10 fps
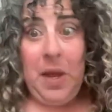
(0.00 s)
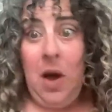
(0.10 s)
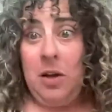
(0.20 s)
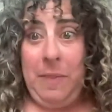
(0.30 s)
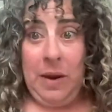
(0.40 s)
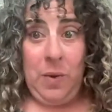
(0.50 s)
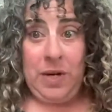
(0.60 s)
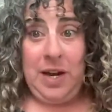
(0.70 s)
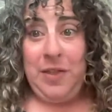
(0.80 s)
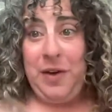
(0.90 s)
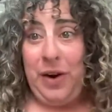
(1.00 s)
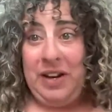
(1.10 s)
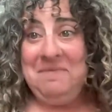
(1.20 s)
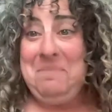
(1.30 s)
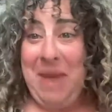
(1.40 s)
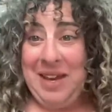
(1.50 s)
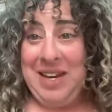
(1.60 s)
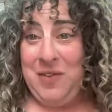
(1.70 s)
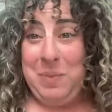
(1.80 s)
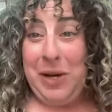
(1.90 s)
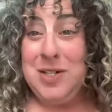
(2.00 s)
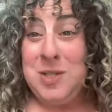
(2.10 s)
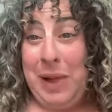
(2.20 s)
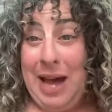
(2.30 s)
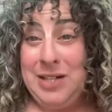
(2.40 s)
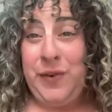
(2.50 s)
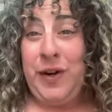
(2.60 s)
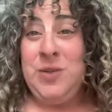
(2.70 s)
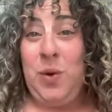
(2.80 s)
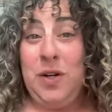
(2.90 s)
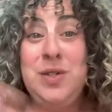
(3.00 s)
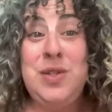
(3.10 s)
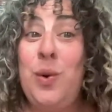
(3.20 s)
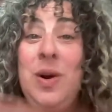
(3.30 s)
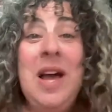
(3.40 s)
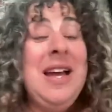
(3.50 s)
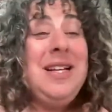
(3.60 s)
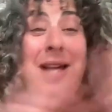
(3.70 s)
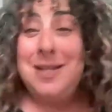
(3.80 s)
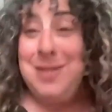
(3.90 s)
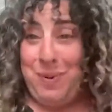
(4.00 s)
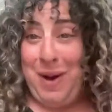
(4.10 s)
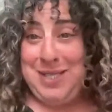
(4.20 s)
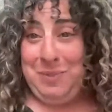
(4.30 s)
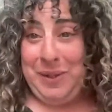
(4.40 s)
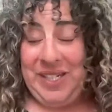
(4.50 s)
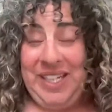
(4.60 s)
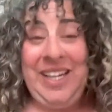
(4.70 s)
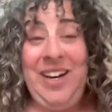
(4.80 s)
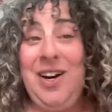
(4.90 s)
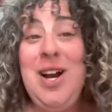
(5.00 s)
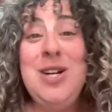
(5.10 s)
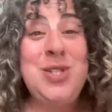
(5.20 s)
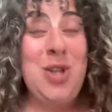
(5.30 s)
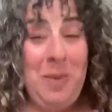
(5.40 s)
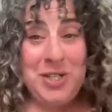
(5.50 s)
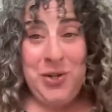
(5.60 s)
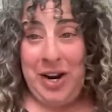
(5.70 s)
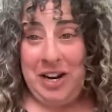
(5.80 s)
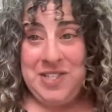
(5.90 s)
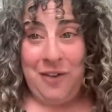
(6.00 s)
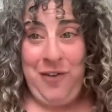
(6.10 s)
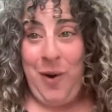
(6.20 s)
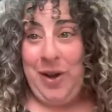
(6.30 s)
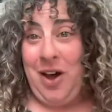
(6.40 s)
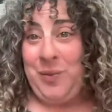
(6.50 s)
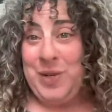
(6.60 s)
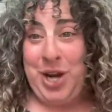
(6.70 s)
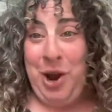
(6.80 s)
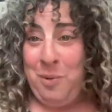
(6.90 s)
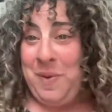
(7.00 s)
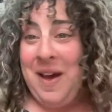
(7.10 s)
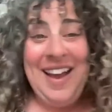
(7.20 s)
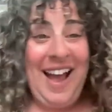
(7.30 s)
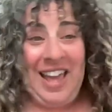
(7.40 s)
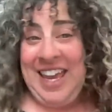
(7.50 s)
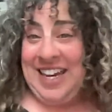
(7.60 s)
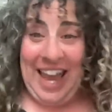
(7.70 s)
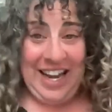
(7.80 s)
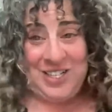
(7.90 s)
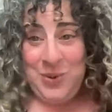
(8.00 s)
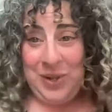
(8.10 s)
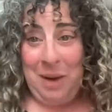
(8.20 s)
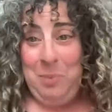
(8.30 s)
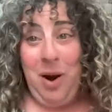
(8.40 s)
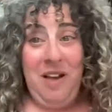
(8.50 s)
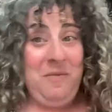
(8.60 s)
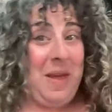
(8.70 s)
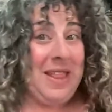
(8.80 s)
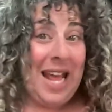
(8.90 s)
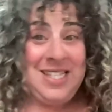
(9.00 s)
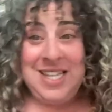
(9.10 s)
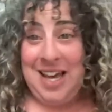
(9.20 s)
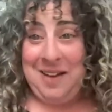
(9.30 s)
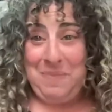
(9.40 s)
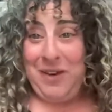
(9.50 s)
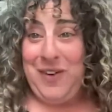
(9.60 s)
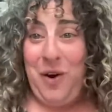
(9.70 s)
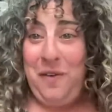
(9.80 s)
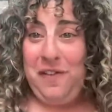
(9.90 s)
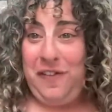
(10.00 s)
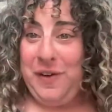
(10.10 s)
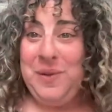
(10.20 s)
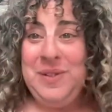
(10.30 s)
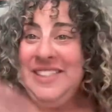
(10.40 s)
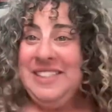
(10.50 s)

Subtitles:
augment one another and make an even bigger splash for his work. So tons of possibility here, so much creative stuff going on, which I hope I can get into a lot more of, but that's a bit of an overview.